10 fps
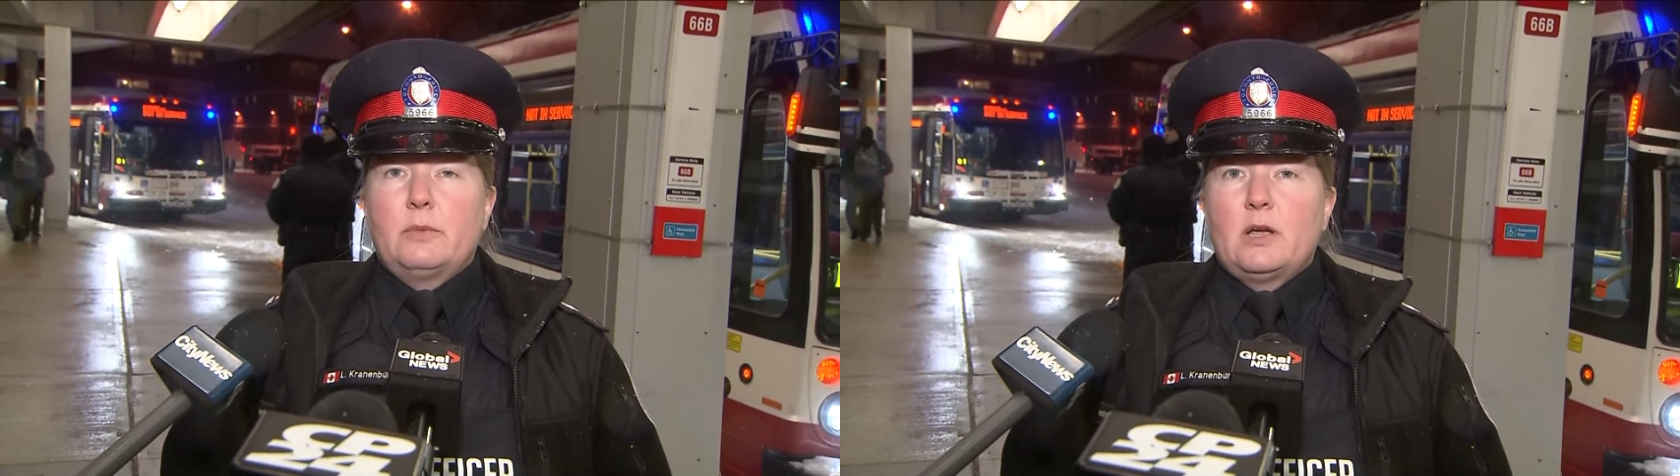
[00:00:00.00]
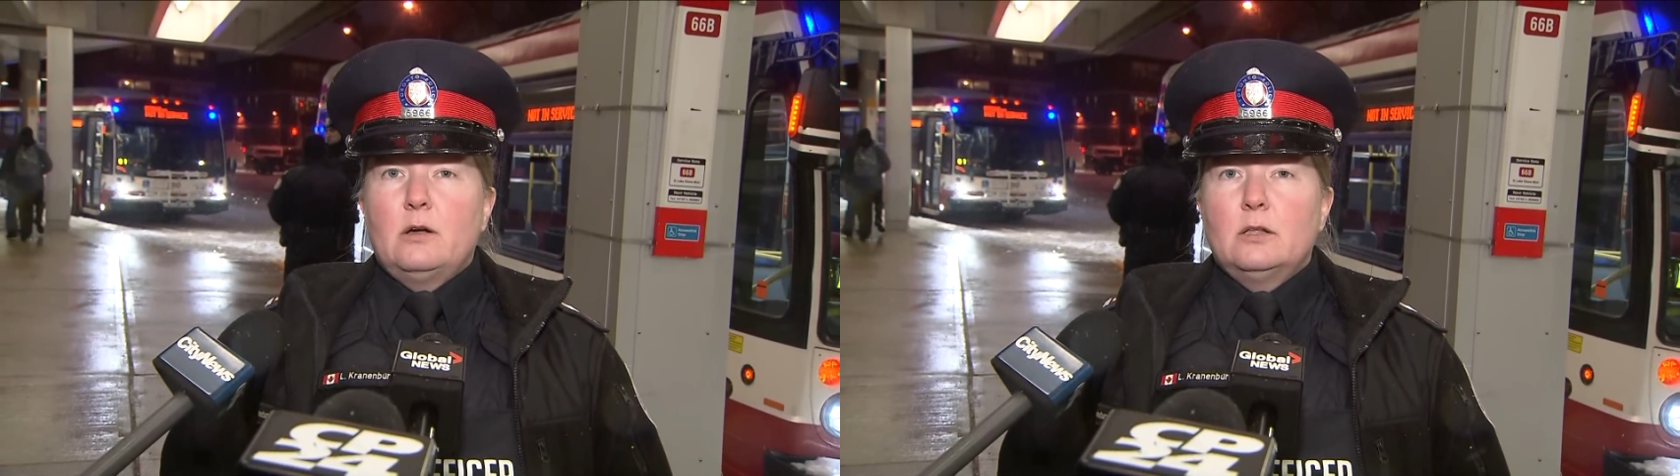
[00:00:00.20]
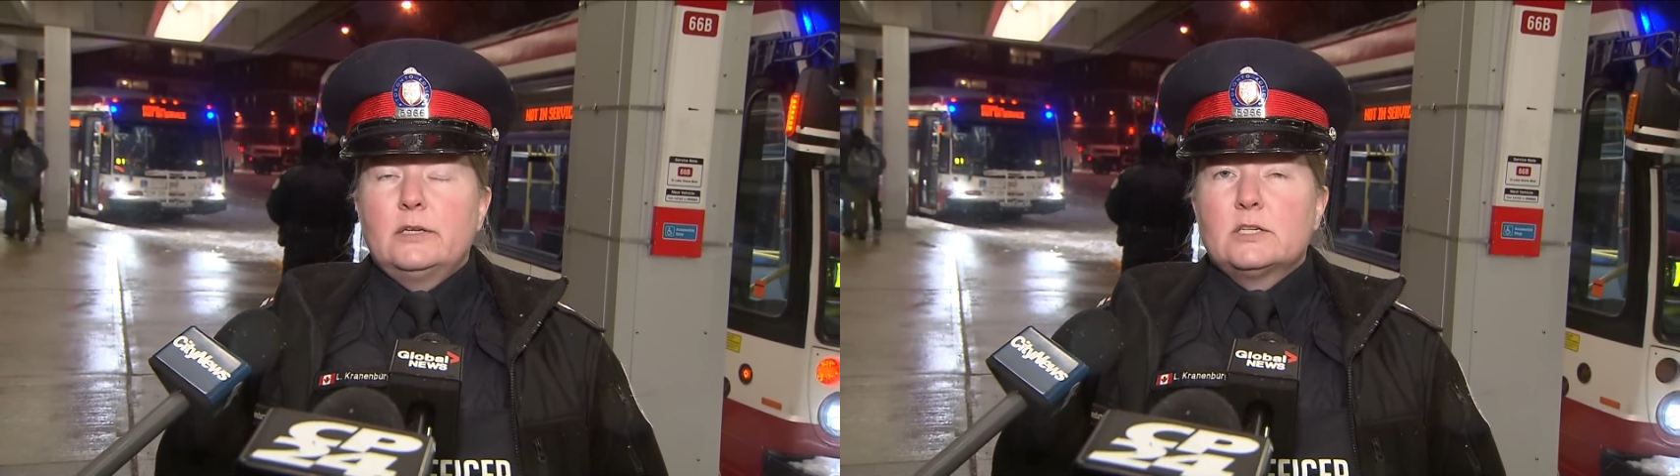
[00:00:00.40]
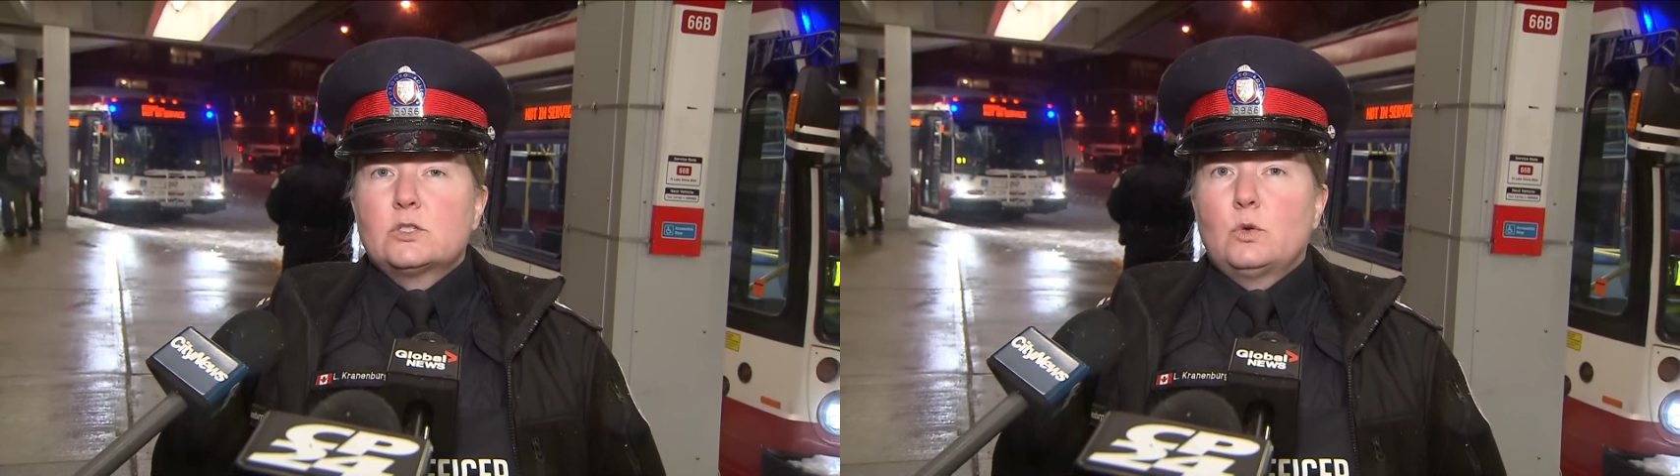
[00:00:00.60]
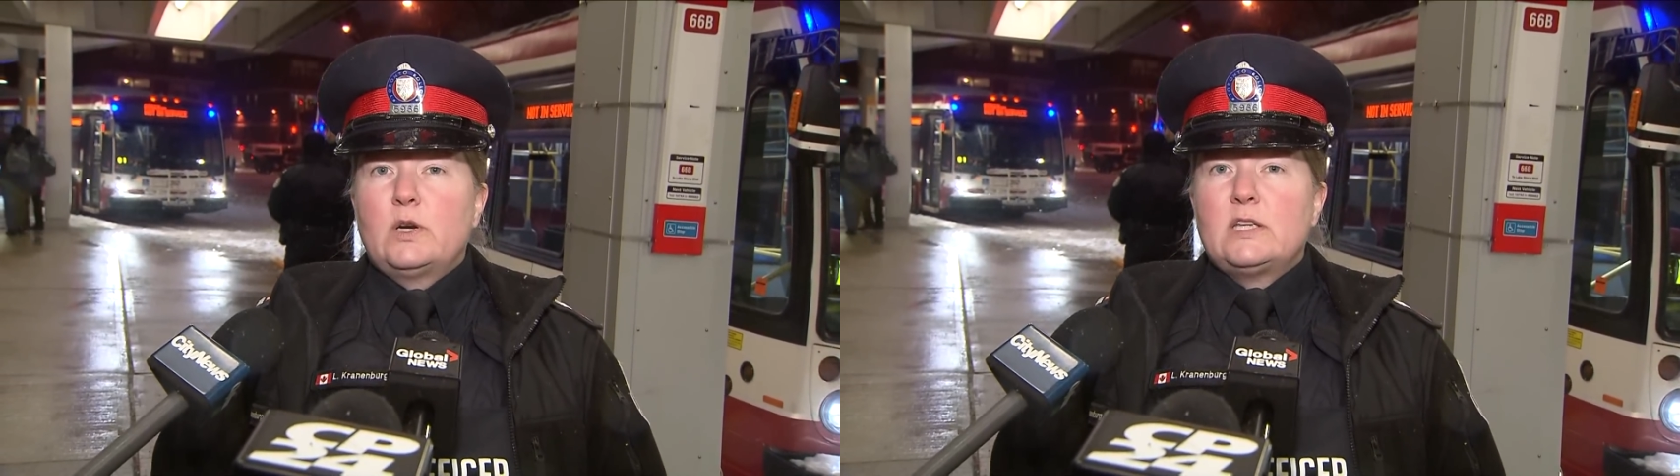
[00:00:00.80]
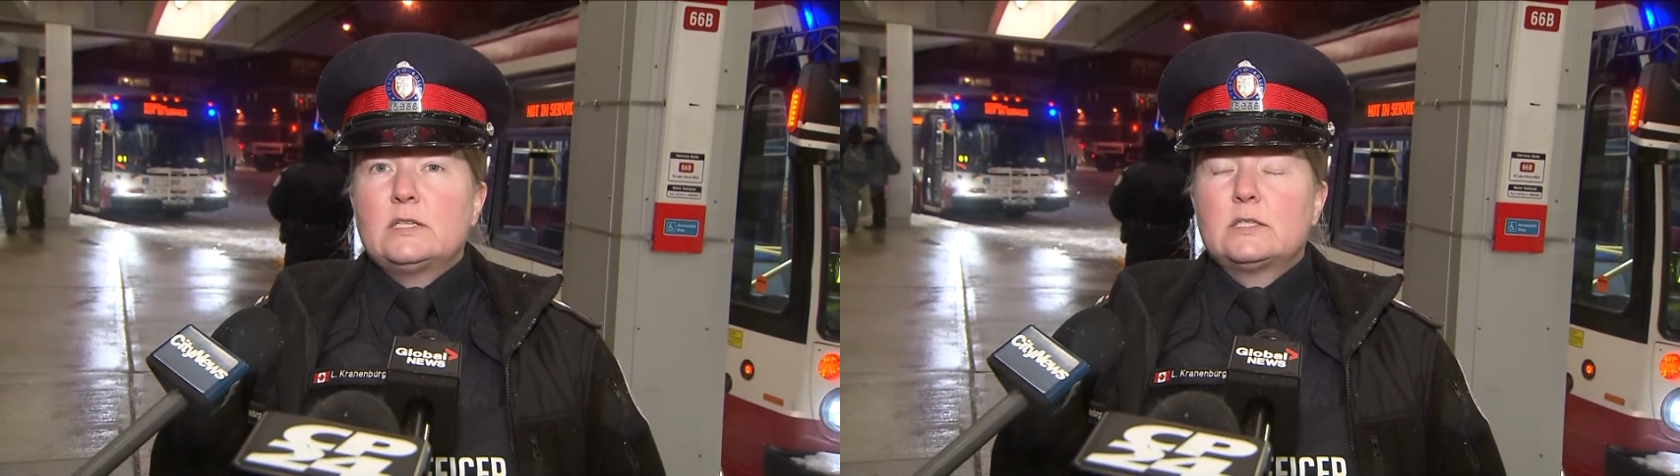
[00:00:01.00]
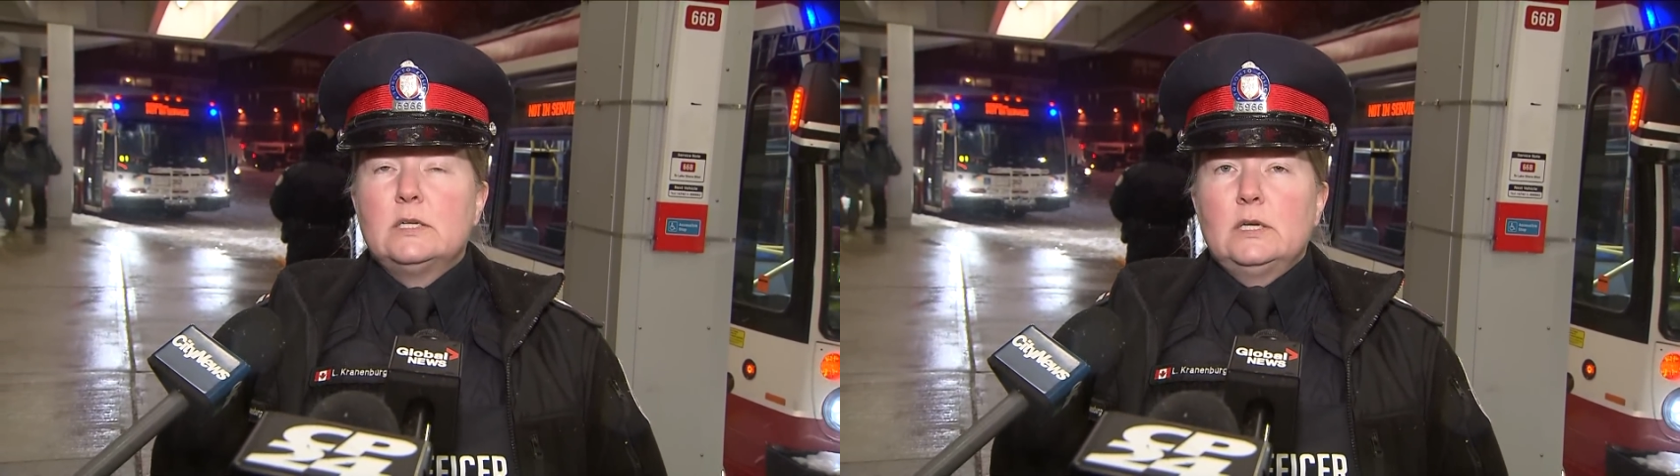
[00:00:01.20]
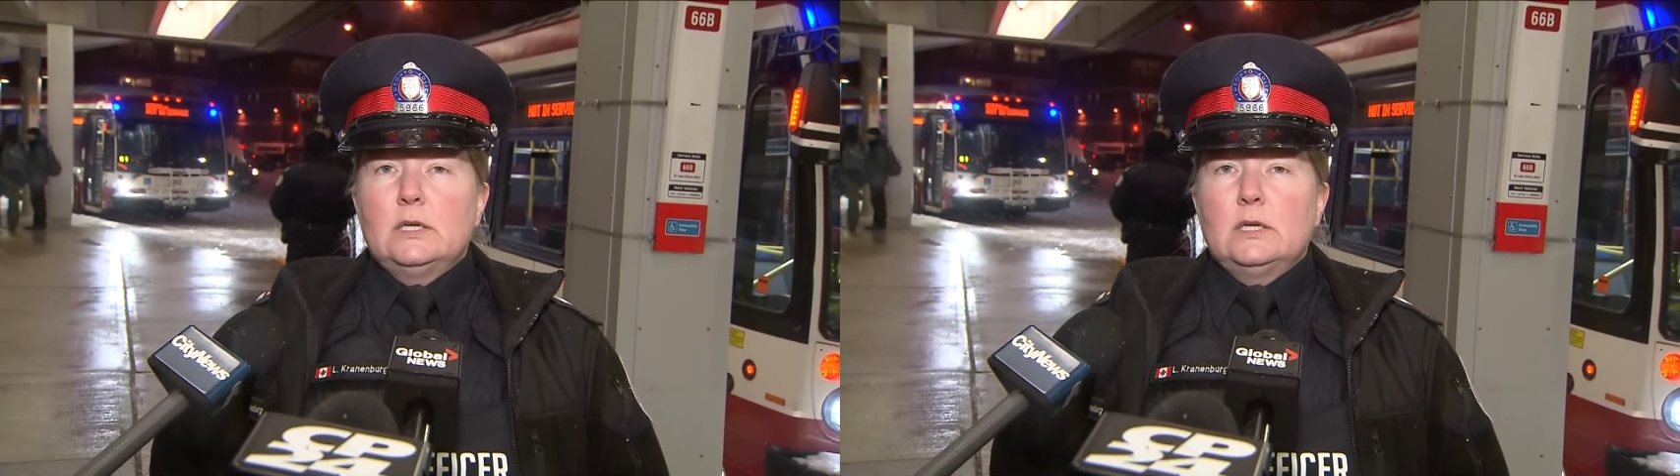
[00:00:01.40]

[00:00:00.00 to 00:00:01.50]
a male in his 20s,